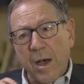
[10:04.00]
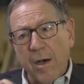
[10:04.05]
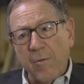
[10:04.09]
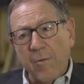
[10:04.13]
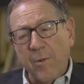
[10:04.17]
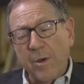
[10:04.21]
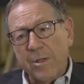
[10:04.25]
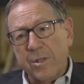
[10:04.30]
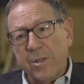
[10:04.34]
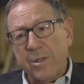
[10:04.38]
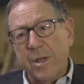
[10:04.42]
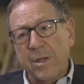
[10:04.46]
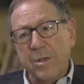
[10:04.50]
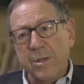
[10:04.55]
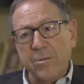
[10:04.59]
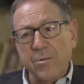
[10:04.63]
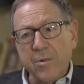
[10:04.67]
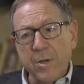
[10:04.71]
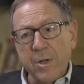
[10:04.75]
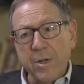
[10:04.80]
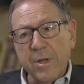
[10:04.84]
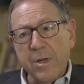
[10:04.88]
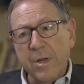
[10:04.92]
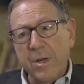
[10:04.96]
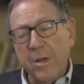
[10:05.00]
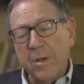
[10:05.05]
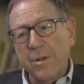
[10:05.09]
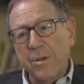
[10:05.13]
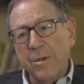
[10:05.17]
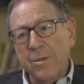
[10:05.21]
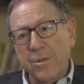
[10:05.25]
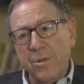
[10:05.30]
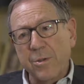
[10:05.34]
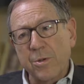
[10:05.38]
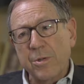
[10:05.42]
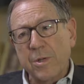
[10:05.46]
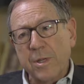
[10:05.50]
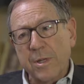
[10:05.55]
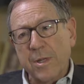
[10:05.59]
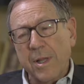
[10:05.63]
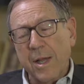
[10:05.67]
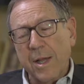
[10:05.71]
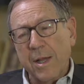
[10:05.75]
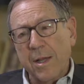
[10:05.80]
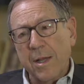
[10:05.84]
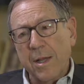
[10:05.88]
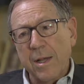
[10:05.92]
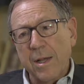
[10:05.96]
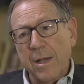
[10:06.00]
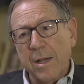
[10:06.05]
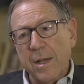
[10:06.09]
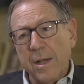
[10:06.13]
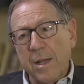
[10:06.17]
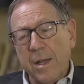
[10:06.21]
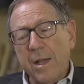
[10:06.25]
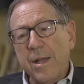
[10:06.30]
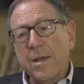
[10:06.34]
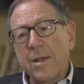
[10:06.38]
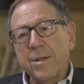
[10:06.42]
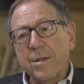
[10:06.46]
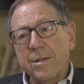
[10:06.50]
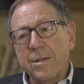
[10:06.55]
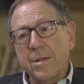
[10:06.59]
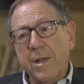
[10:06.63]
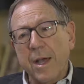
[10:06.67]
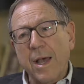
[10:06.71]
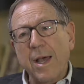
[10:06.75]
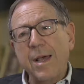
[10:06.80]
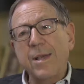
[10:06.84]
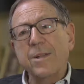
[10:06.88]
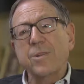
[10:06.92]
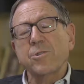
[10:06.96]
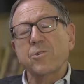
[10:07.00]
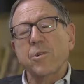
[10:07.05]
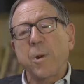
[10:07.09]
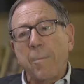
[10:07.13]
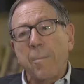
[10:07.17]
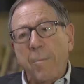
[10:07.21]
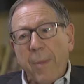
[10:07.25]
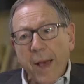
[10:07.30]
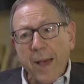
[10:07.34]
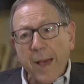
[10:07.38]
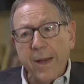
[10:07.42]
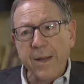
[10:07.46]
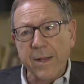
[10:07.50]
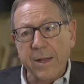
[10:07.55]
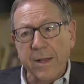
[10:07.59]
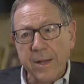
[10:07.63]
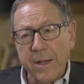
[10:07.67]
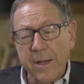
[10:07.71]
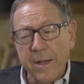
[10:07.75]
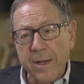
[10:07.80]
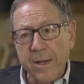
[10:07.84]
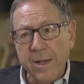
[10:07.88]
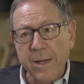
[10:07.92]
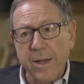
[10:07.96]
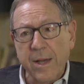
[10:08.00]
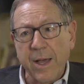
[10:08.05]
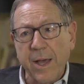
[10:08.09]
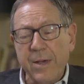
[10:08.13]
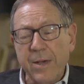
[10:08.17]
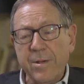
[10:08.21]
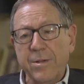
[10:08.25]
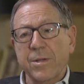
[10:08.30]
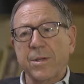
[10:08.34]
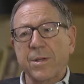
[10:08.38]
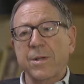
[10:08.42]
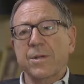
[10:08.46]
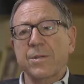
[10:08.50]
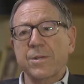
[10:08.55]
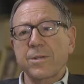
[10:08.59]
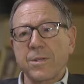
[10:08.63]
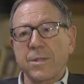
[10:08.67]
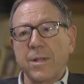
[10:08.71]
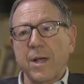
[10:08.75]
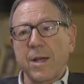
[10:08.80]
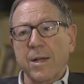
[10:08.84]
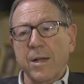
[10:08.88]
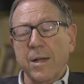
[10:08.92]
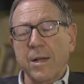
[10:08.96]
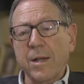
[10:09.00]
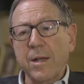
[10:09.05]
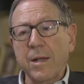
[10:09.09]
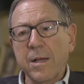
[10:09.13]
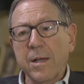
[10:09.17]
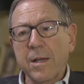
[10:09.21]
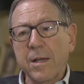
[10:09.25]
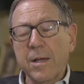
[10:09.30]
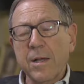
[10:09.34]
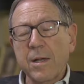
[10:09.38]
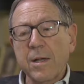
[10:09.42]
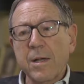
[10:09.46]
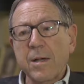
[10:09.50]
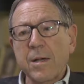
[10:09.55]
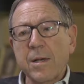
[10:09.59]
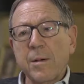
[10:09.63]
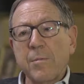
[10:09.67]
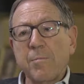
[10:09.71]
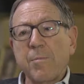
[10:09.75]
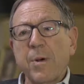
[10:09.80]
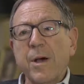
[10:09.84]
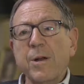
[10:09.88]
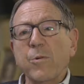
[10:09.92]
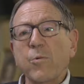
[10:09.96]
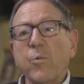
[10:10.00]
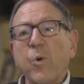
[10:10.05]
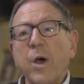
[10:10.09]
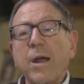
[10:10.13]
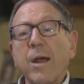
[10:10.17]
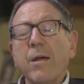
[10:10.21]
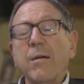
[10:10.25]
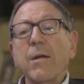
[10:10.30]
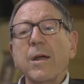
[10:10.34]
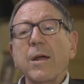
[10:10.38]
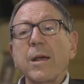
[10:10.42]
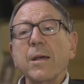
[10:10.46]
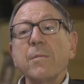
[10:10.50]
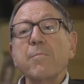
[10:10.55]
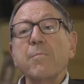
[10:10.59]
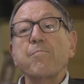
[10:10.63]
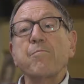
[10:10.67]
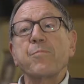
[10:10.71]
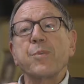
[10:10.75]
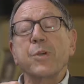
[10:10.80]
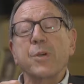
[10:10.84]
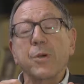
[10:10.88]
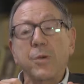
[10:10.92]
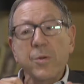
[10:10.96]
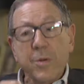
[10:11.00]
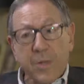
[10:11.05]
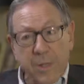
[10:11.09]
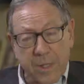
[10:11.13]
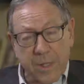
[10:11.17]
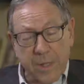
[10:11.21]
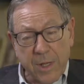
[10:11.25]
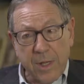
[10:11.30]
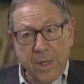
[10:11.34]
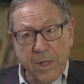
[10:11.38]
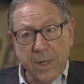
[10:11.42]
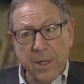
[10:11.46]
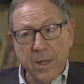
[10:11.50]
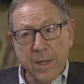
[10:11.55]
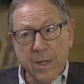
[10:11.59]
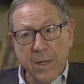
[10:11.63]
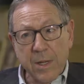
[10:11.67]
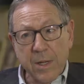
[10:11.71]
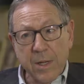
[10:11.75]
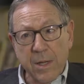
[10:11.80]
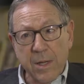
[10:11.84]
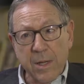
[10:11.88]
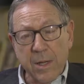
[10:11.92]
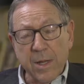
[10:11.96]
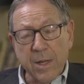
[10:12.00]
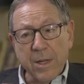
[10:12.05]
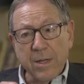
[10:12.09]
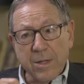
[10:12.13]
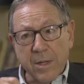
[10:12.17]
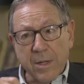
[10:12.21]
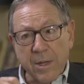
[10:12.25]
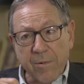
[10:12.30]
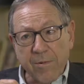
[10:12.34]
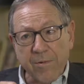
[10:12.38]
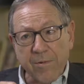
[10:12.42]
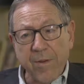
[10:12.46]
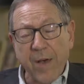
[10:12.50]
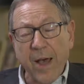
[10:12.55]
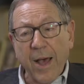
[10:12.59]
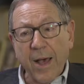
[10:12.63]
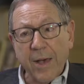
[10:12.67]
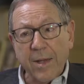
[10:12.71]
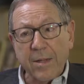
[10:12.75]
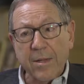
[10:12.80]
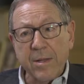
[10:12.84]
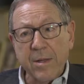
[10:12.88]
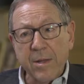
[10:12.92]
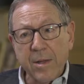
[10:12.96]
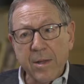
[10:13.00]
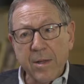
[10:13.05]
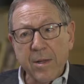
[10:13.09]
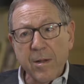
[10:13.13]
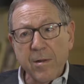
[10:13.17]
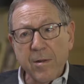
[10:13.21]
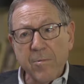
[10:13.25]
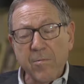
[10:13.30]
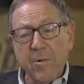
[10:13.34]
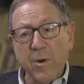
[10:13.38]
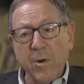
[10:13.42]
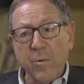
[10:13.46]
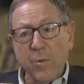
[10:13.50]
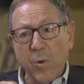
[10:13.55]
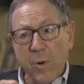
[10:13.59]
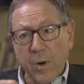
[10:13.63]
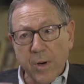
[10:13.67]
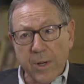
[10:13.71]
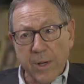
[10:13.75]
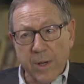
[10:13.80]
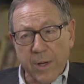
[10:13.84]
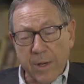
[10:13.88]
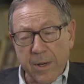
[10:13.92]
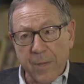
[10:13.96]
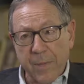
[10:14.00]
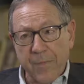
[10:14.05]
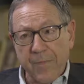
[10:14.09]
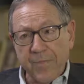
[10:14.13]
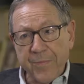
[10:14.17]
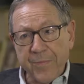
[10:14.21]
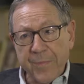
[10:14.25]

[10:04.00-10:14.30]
of which Nasrin Sotoudeh is a dramatic case study, but where impunity is in fact rewarded.